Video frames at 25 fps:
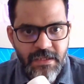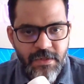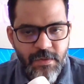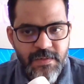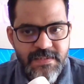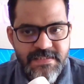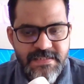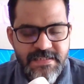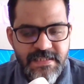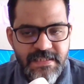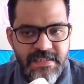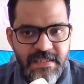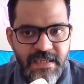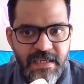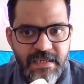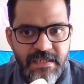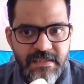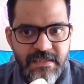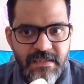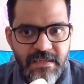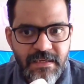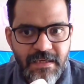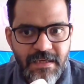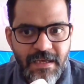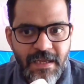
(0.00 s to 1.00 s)
you will see
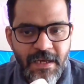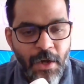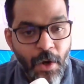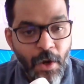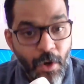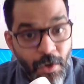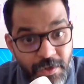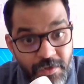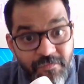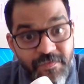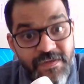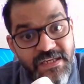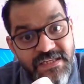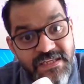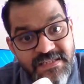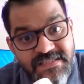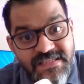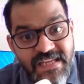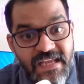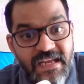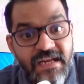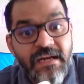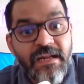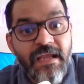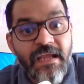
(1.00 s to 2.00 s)
that a lot of it
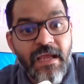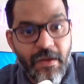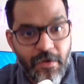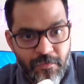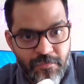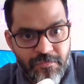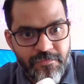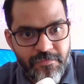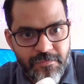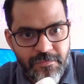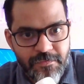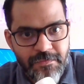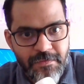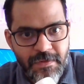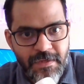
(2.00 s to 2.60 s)
is taken care of